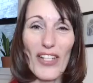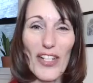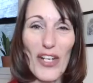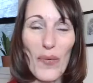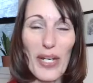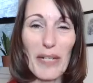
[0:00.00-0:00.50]

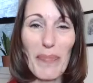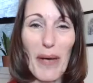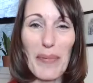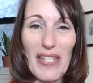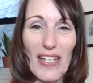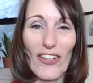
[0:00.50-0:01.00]
we could
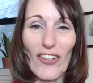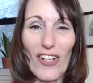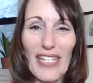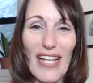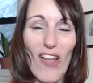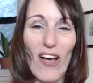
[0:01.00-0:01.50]
probably sit here all
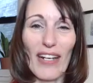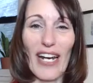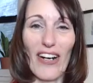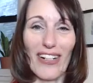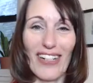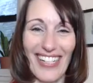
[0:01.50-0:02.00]
day long,
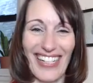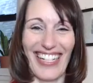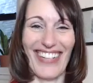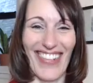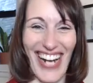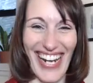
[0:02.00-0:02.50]
Karen,
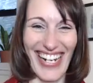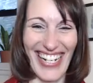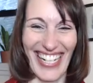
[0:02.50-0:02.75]
right?